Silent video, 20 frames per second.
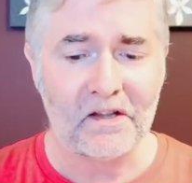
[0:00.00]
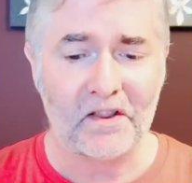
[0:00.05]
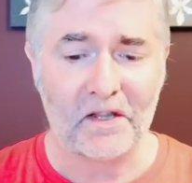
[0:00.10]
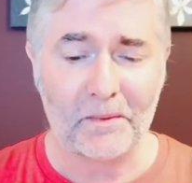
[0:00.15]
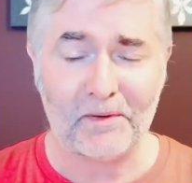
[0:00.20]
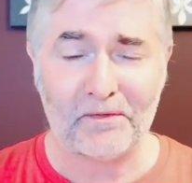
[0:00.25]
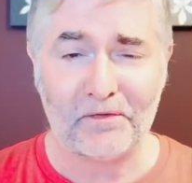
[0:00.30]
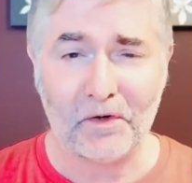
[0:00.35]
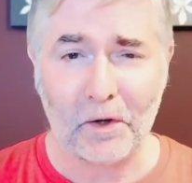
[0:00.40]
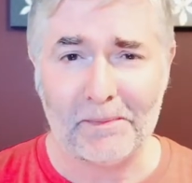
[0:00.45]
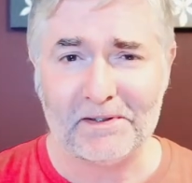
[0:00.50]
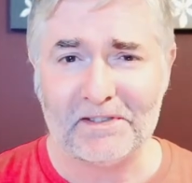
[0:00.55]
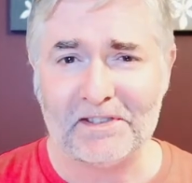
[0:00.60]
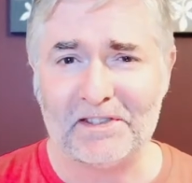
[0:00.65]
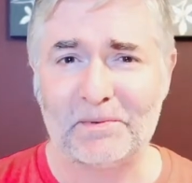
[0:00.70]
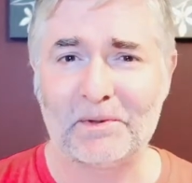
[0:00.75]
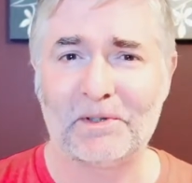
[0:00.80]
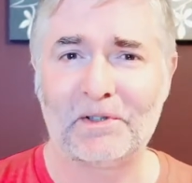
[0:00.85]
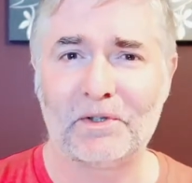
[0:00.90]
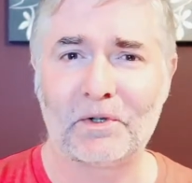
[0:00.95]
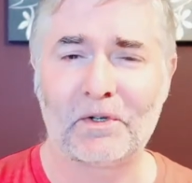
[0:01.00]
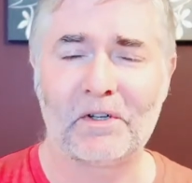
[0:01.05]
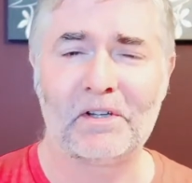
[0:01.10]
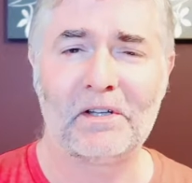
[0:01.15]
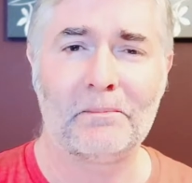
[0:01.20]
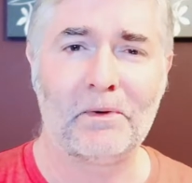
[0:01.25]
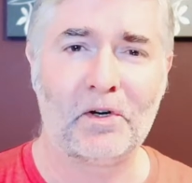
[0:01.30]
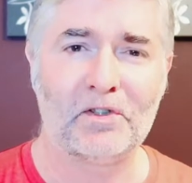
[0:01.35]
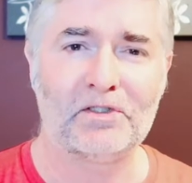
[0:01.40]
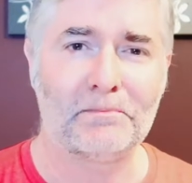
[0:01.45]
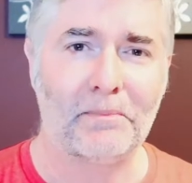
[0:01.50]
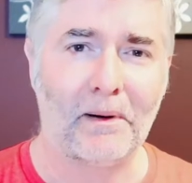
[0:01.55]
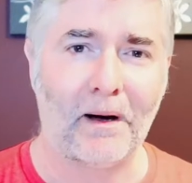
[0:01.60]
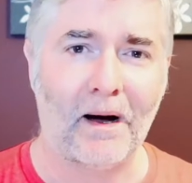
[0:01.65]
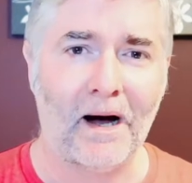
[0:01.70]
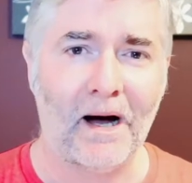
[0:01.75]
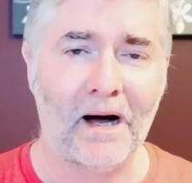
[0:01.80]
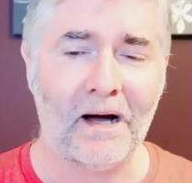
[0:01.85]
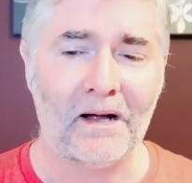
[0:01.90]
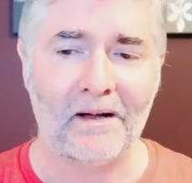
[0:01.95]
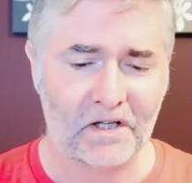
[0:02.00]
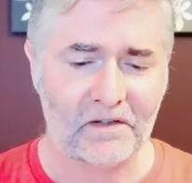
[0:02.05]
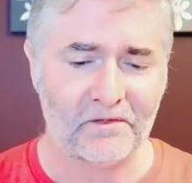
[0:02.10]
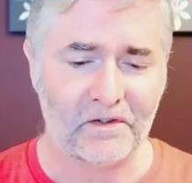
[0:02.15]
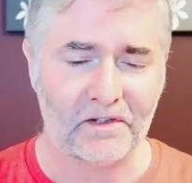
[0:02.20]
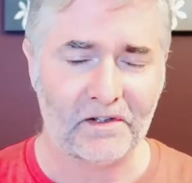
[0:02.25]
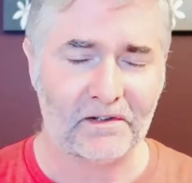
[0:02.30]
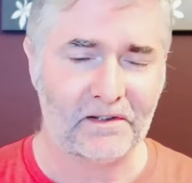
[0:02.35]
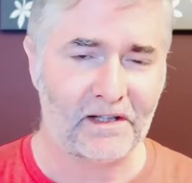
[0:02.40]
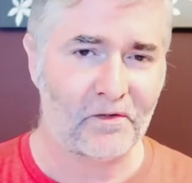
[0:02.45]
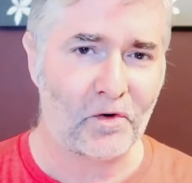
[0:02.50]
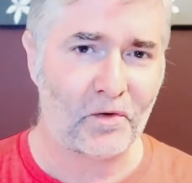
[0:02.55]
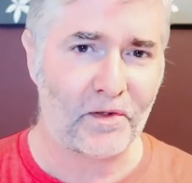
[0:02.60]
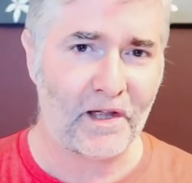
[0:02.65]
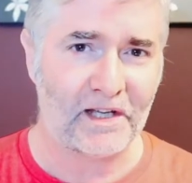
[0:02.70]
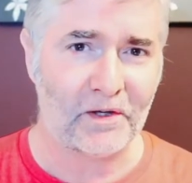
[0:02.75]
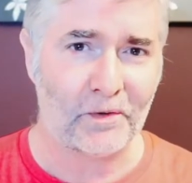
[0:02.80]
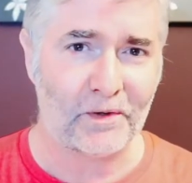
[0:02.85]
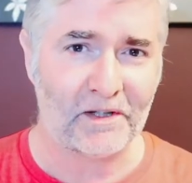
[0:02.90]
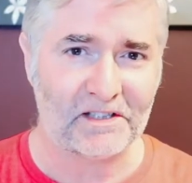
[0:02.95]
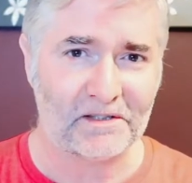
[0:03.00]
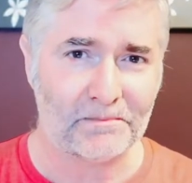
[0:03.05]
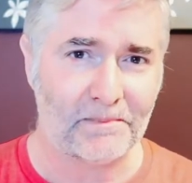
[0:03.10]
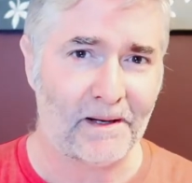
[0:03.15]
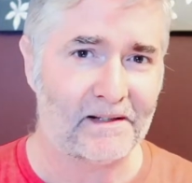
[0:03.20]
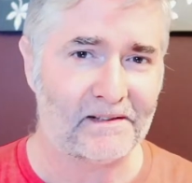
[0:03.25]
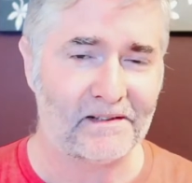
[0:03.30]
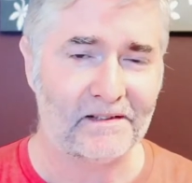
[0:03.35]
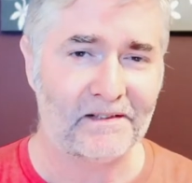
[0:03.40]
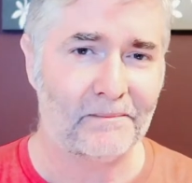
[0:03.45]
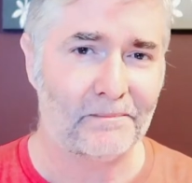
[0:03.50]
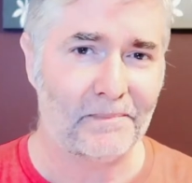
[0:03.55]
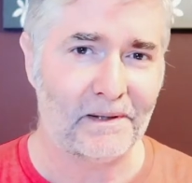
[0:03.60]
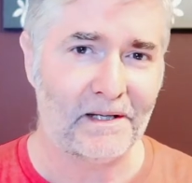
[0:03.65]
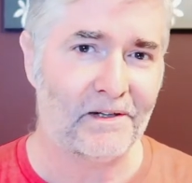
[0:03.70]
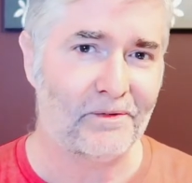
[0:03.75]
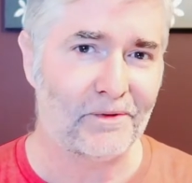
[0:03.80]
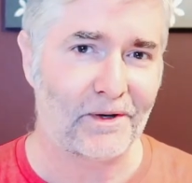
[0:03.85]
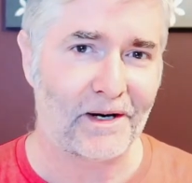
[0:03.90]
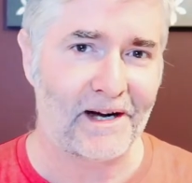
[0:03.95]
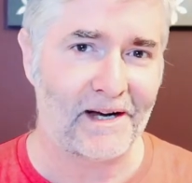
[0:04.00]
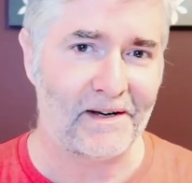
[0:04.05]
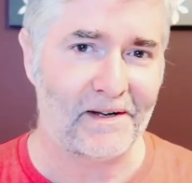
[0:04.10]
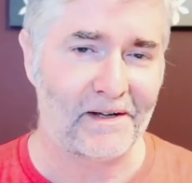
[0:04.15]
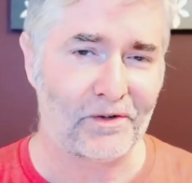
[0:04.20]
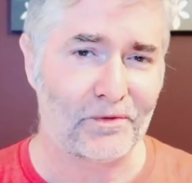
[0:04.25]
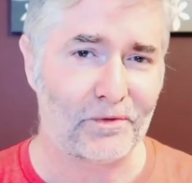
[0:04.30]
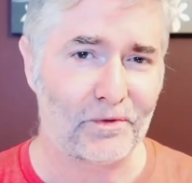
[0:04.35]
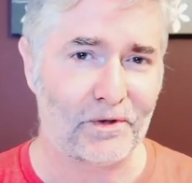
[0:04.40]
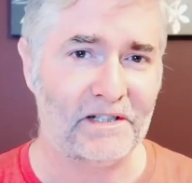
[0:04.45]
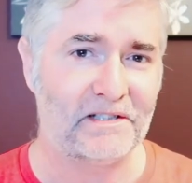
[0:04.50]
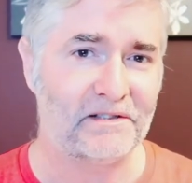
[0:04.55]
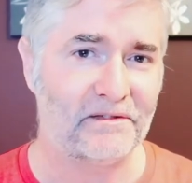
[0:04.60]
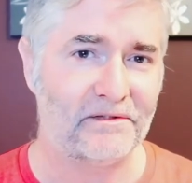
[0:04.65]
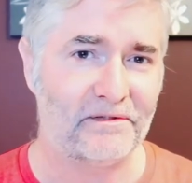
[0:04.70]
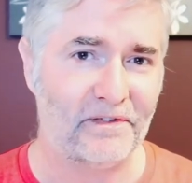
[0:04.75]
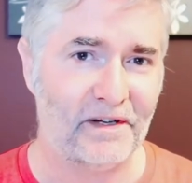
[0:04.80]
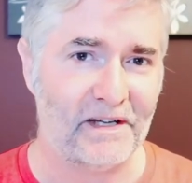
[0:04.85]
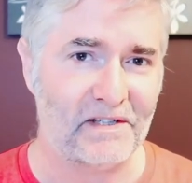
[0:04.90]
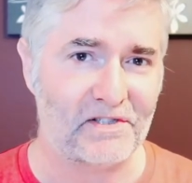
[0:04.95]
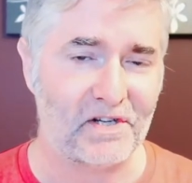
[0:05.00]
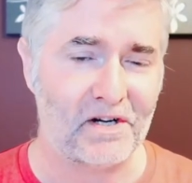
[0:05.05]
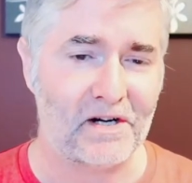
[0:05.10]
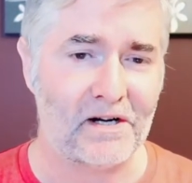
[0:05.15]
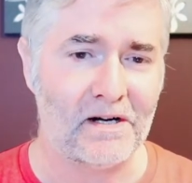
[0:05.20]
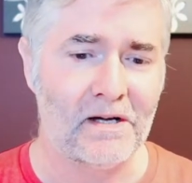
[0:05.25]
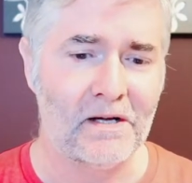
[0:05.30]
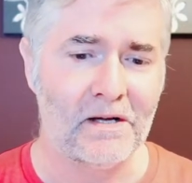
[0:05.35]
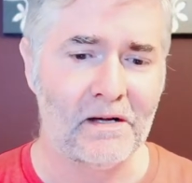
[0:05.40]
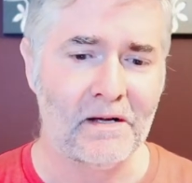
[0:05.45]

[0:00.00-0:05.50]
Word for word: The performances were good on the most part, kind of on the level that you would expect in a B grade creature feature.